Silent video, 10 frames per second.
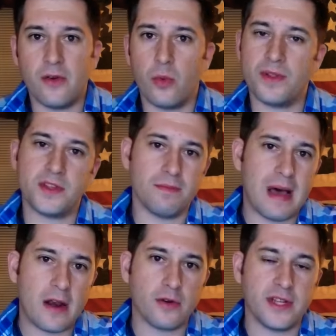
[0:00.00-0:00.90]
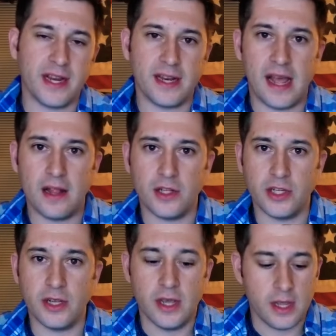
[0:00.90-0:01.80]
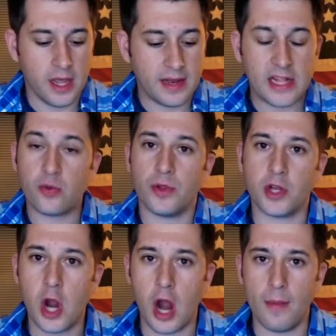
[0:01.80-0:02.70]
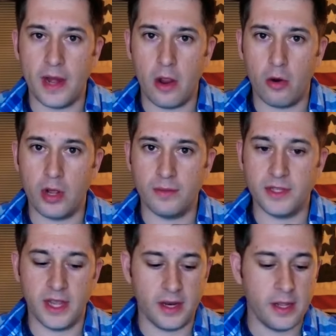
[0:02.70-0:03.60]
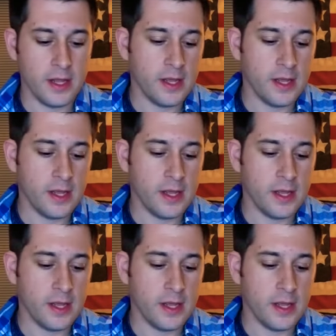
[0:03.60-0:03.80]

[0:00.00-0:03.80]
with some modern technology, and that's where the carbon arrow comes in.